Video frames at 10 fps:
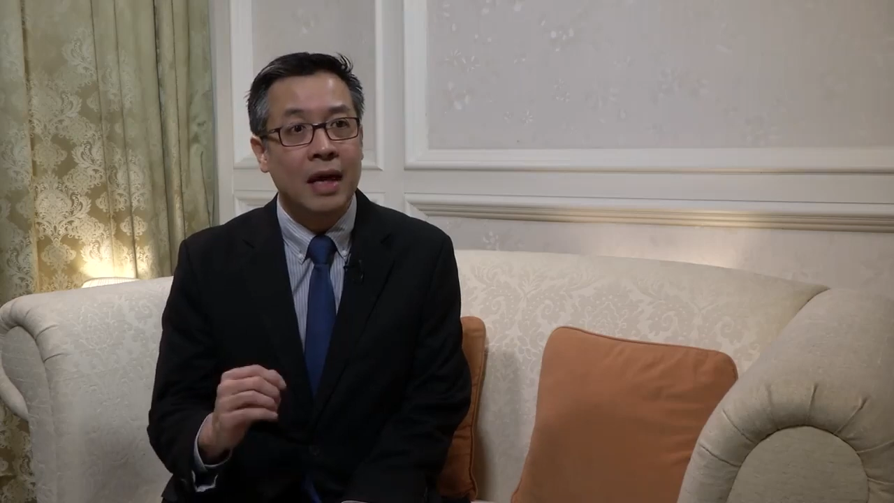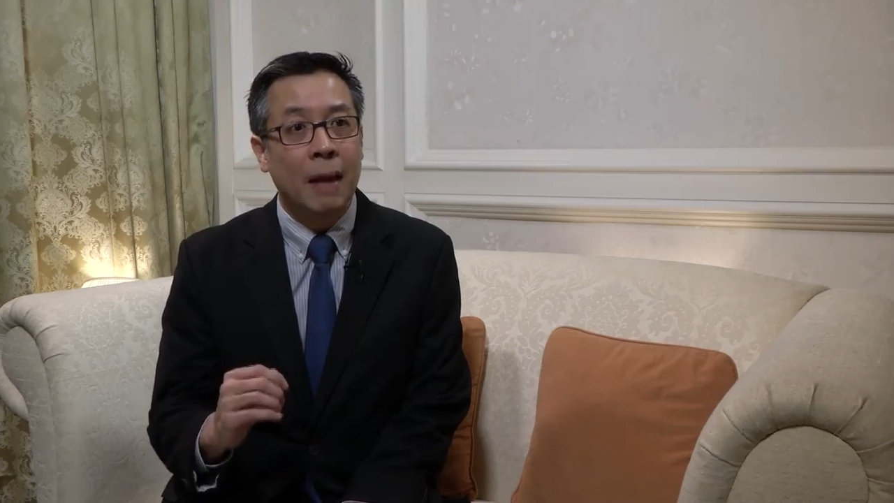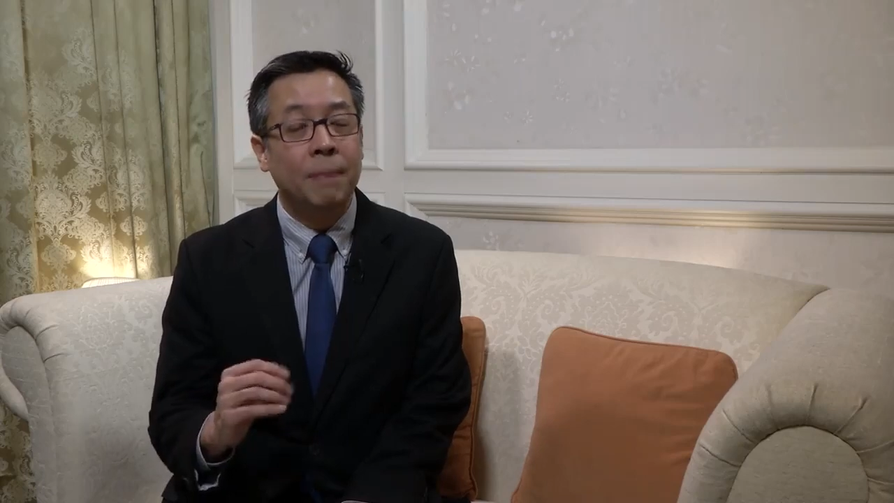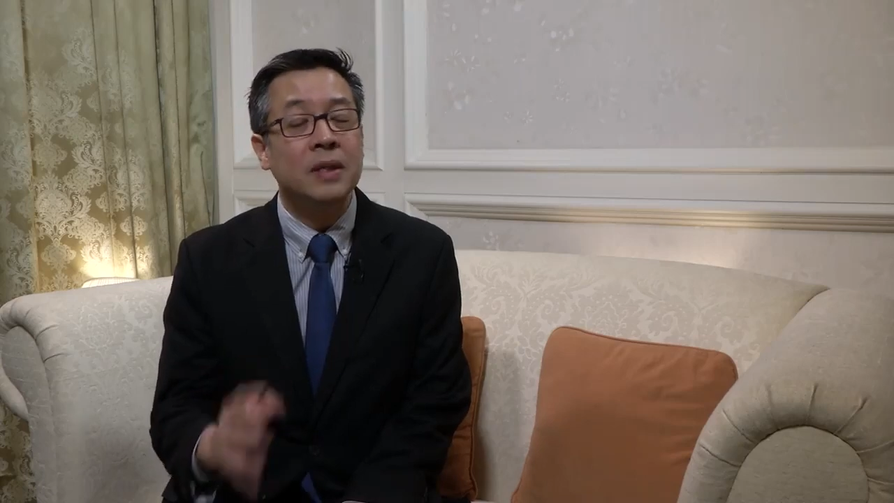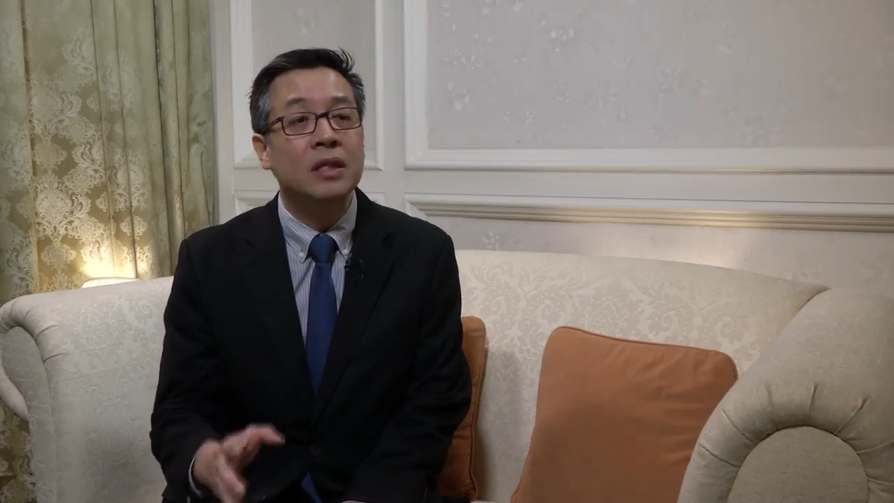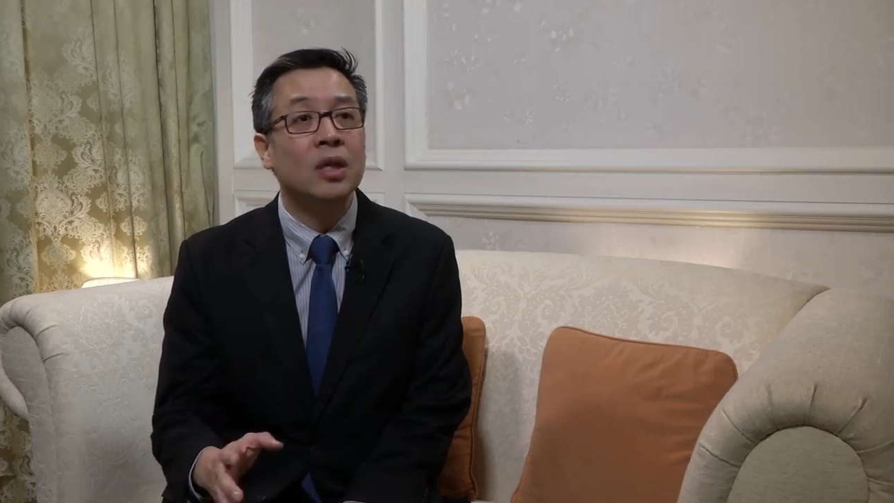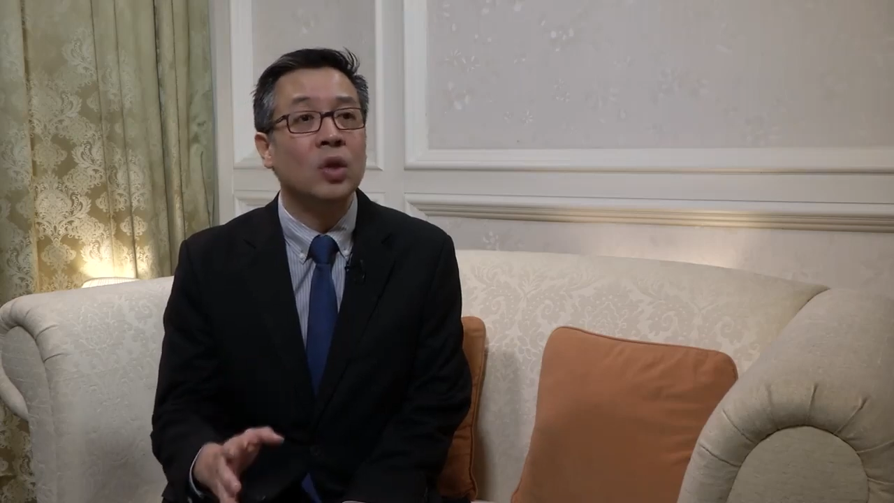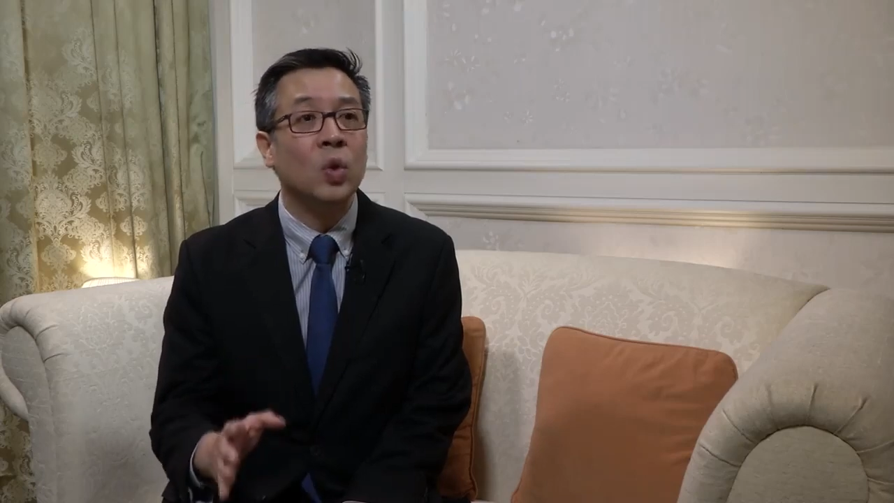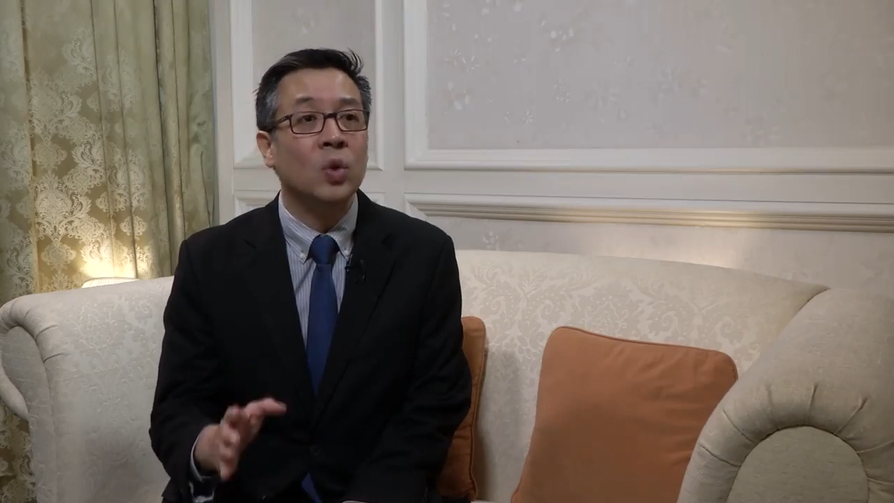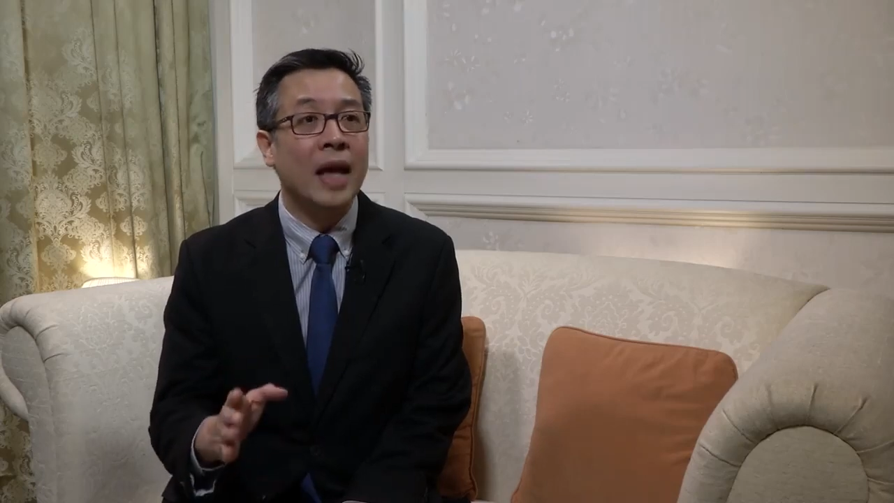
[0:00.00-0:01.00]
a personal
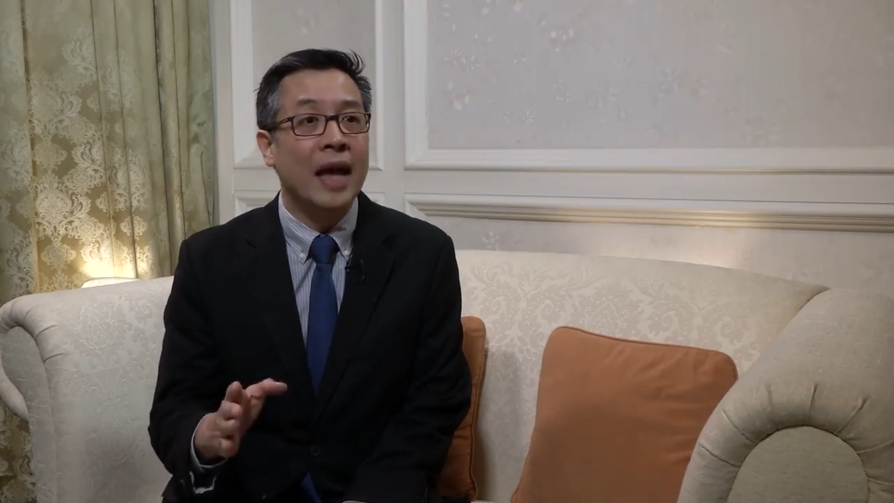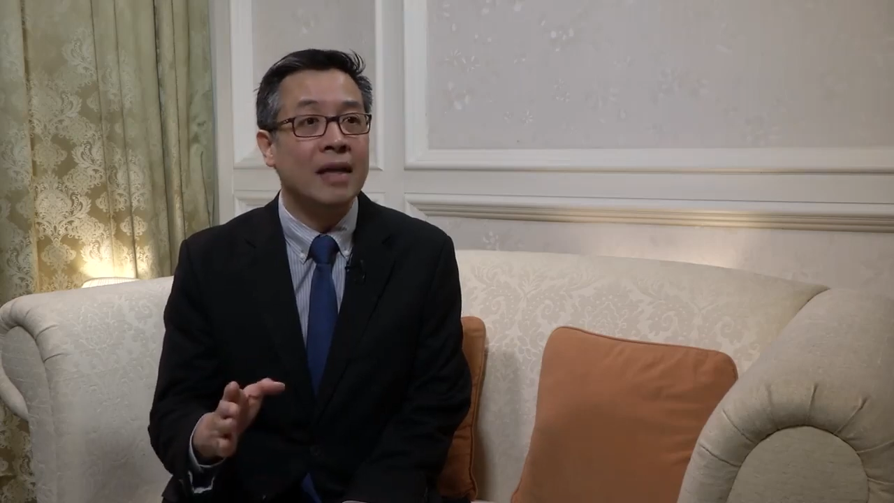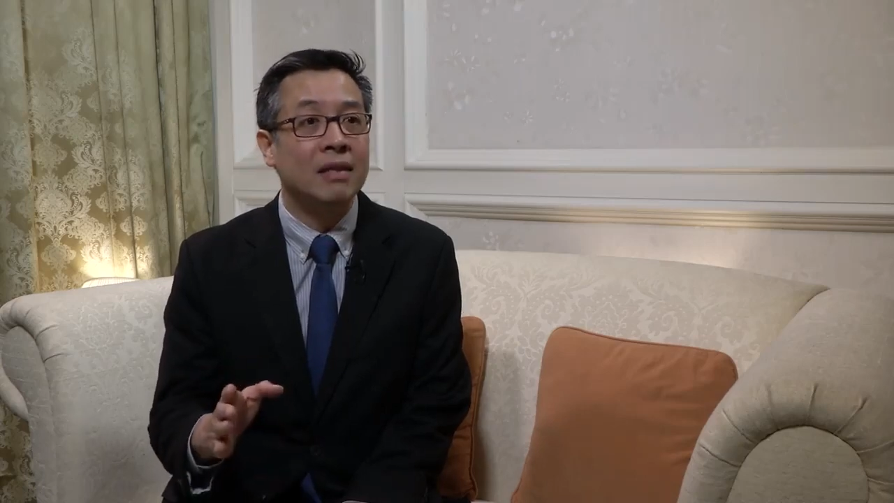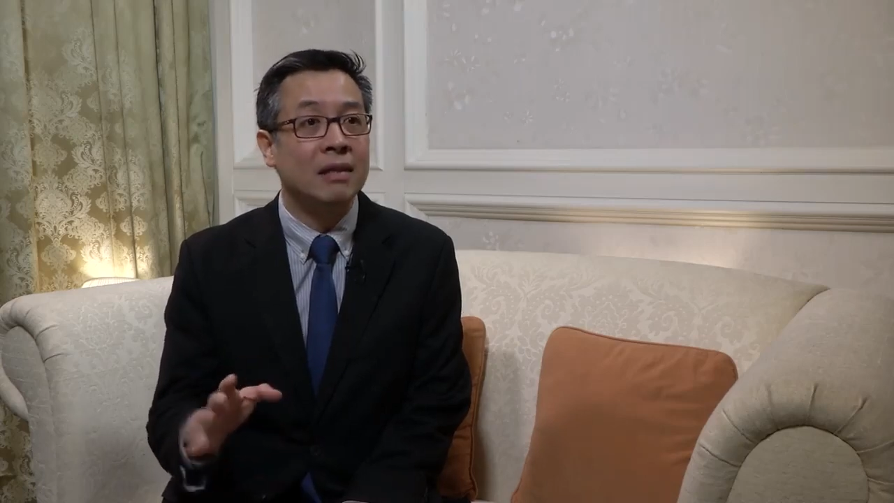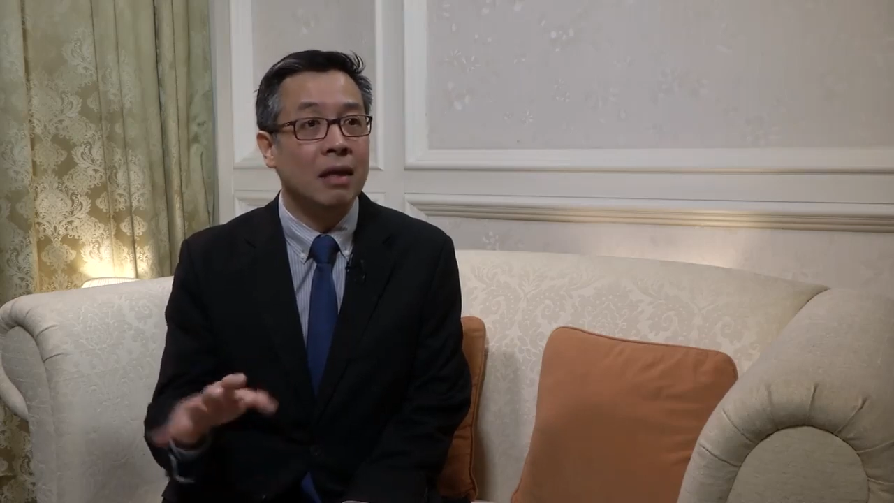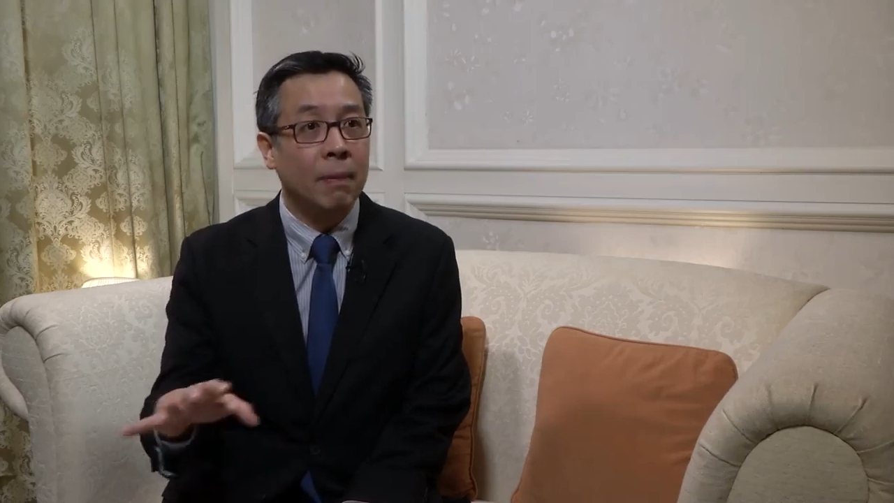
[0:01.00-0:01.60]
loan has